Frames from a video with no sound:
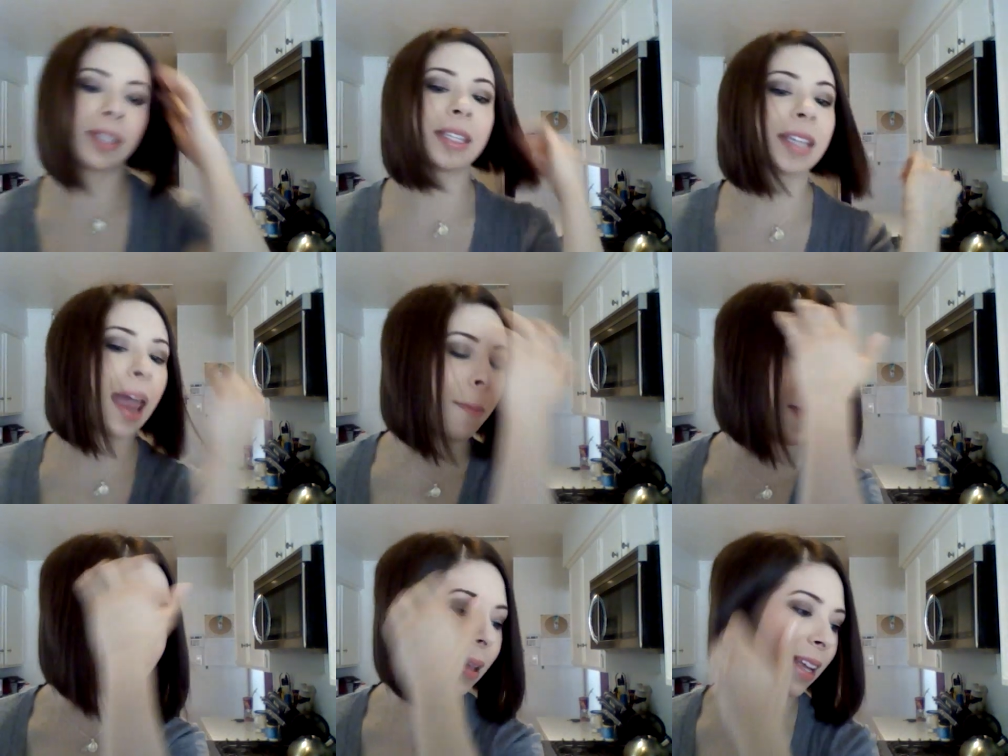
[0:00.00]
was
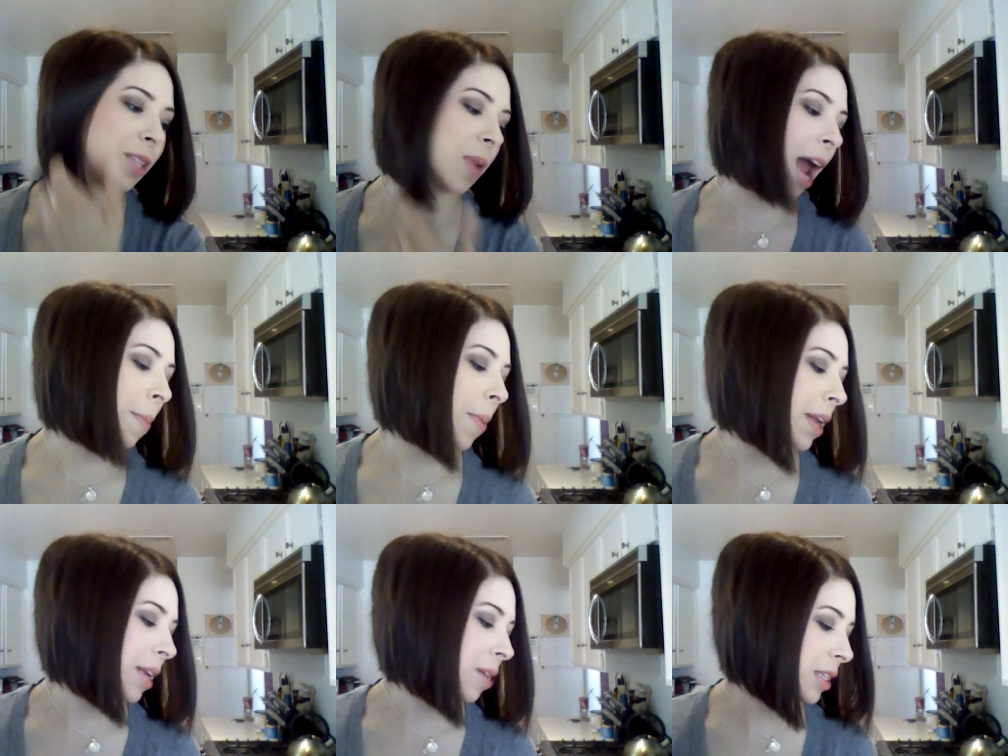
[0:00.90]
escaping. That's what
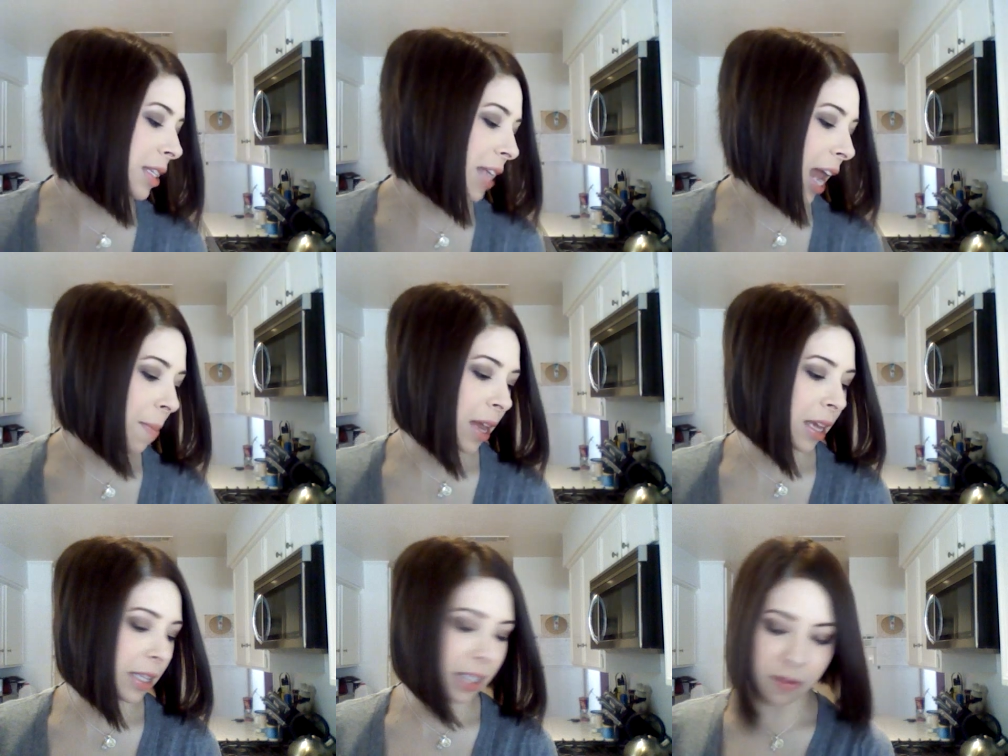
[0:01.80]
happened. He was
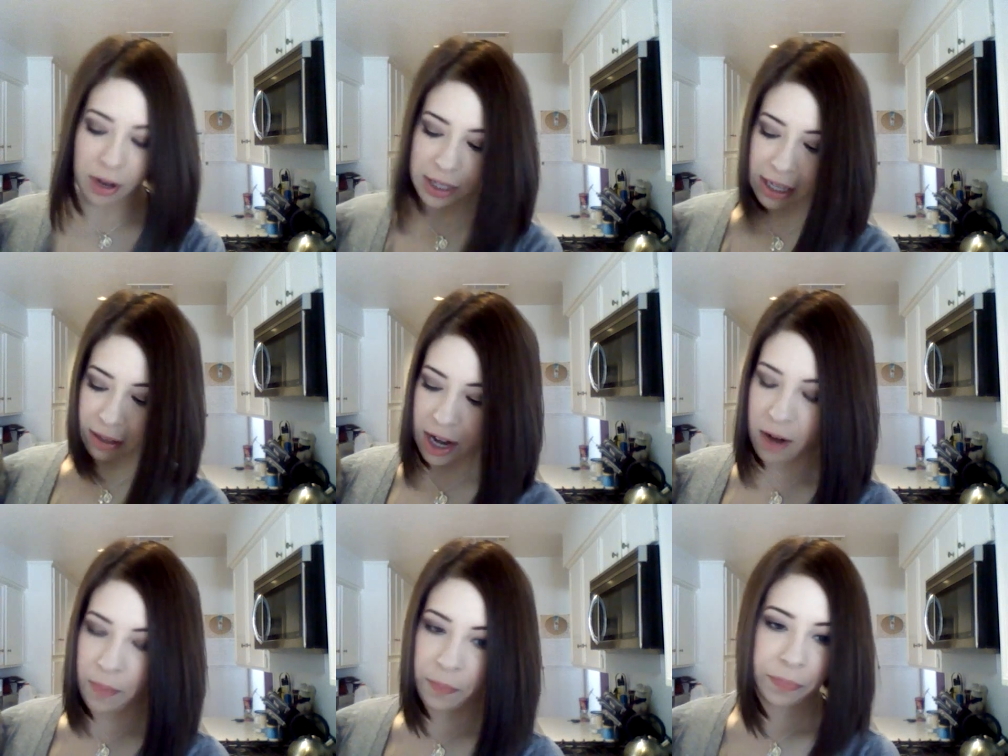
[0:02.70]
escaping. He's going to fall down
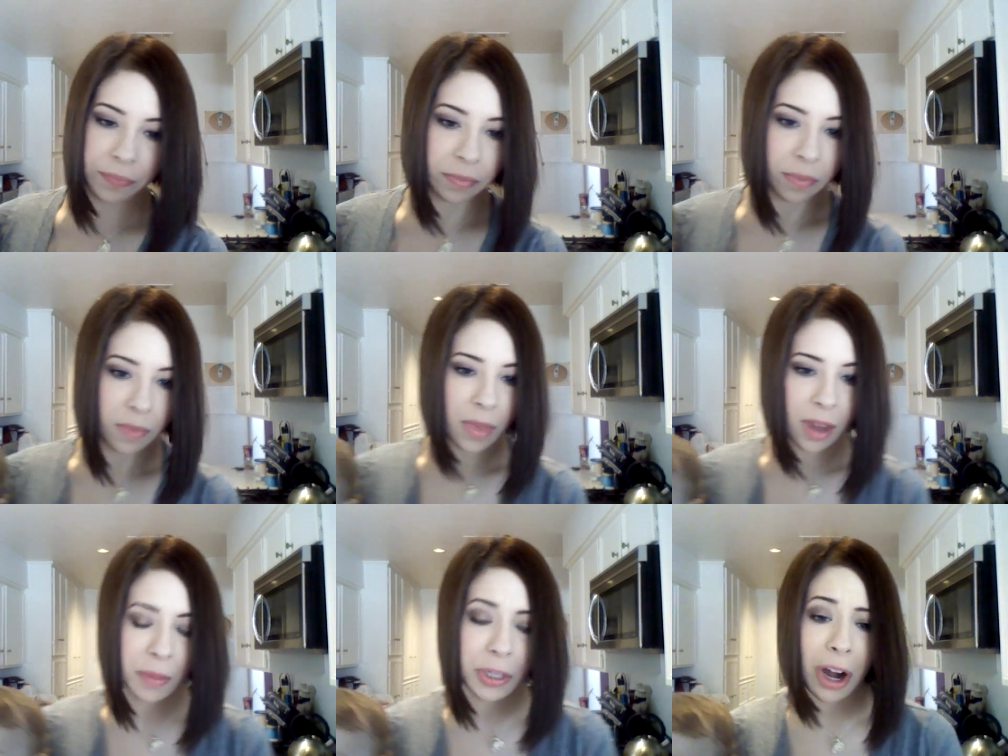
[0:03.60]
there.
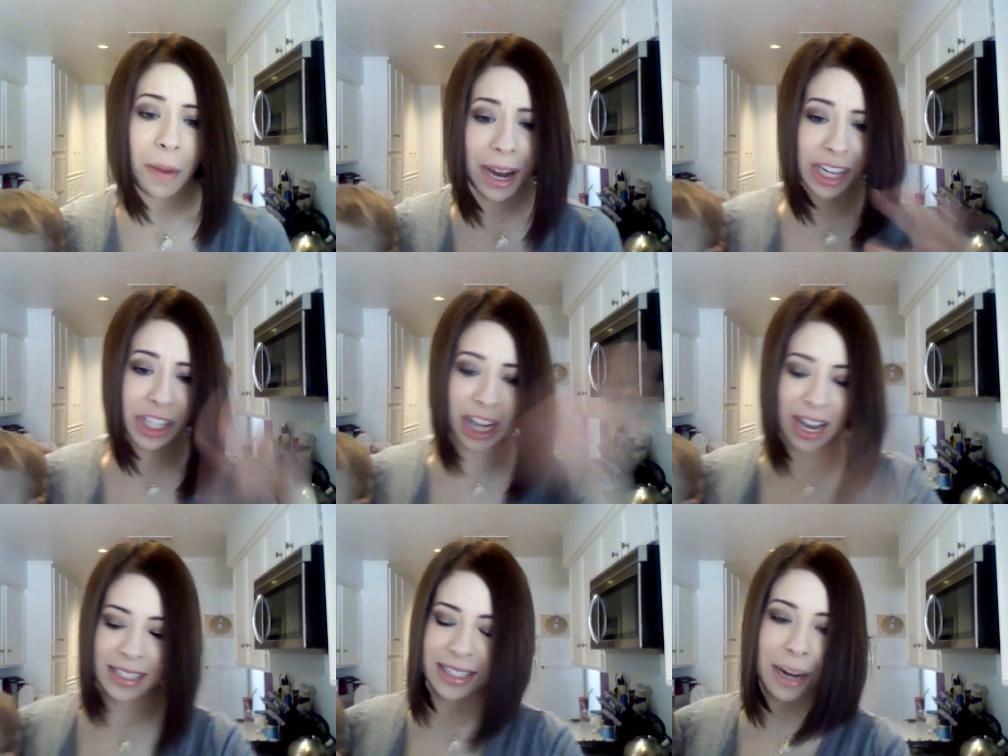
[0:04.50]
I'm sorry, my kitchen
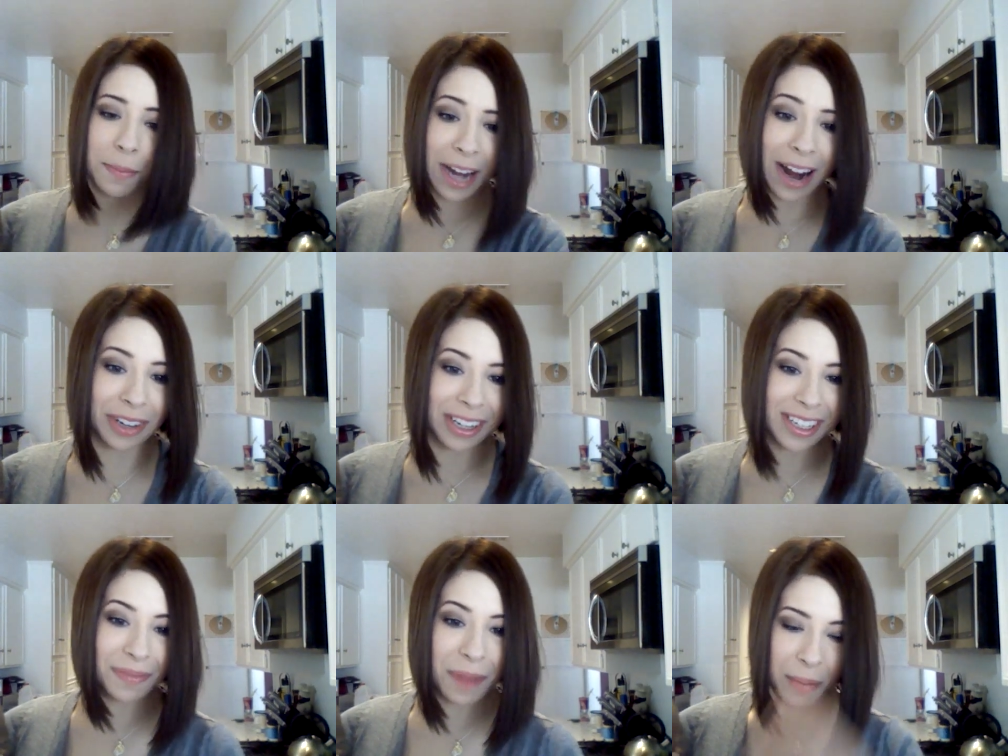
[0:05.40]
has a step down
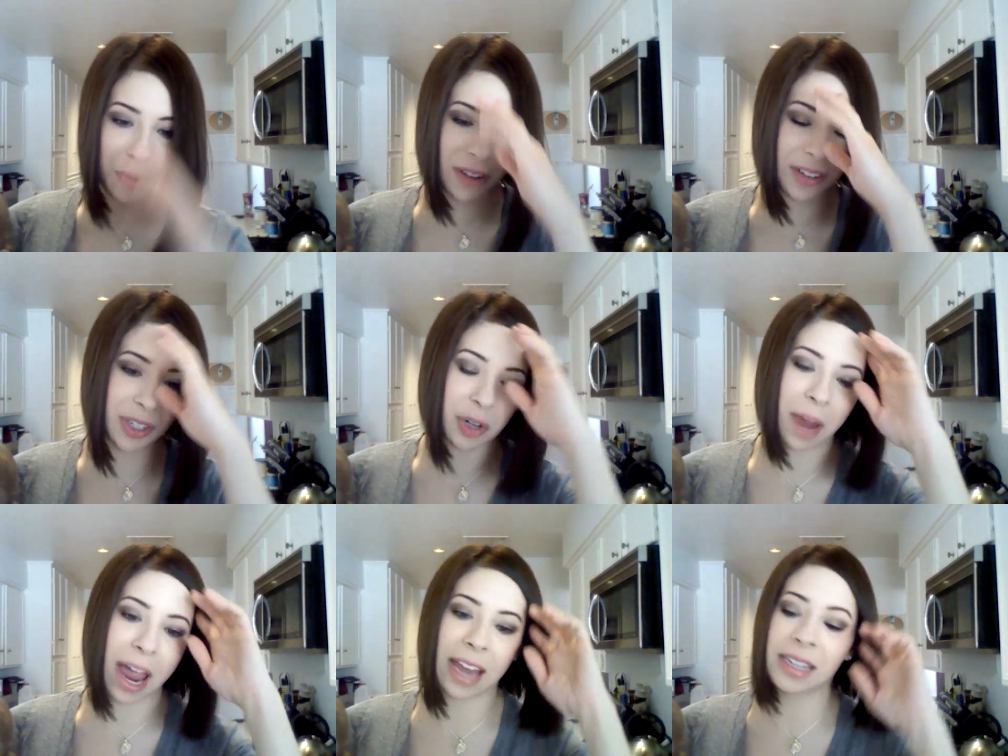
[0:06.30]
into my breakfast
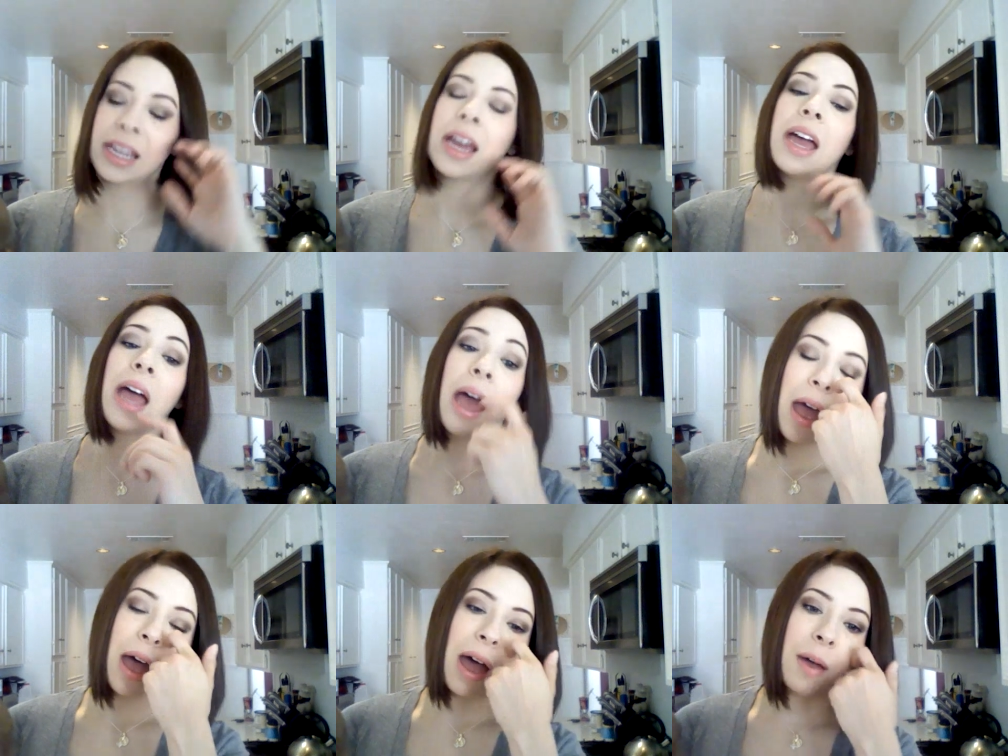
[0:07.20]
room, and
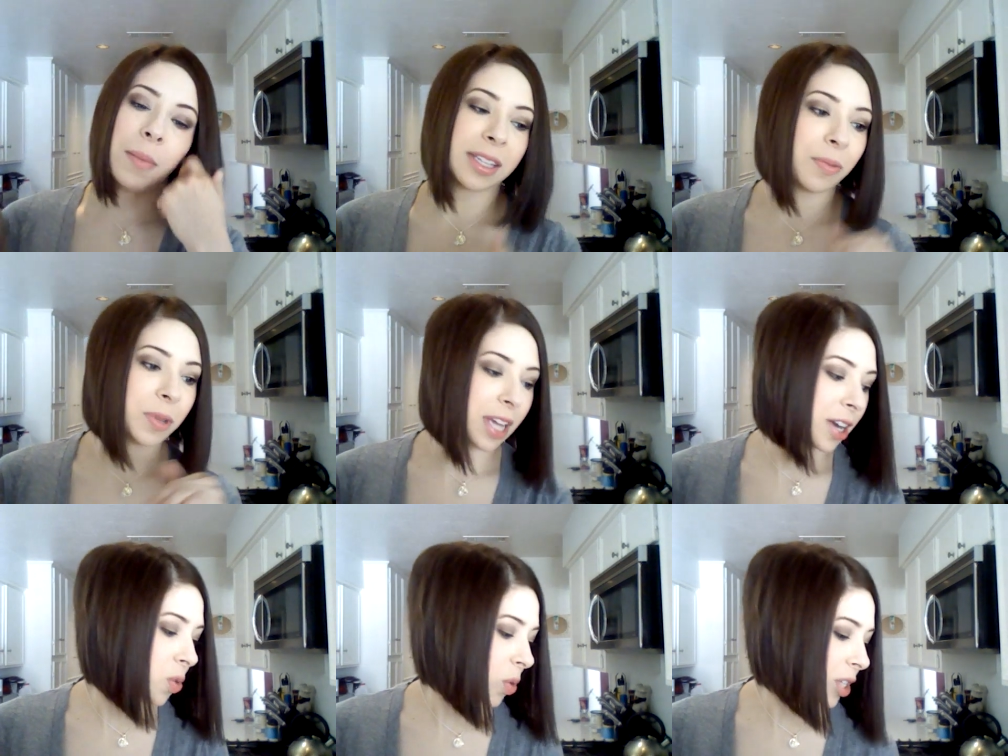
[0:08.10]
uh, my son was
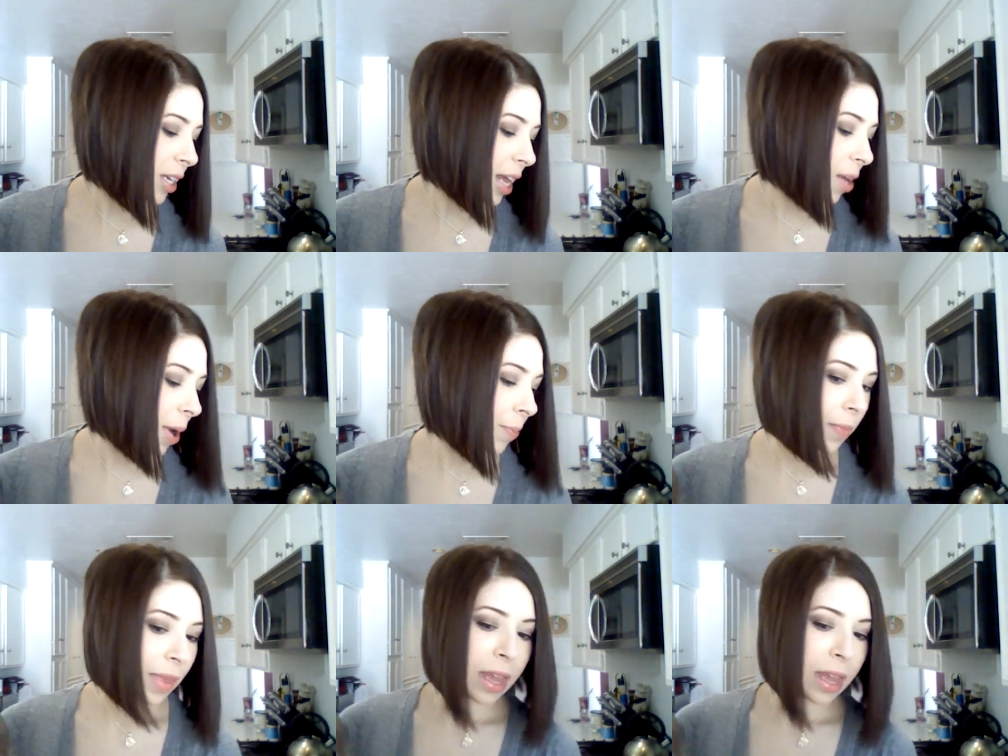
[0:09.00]
headed towards it. Anyway,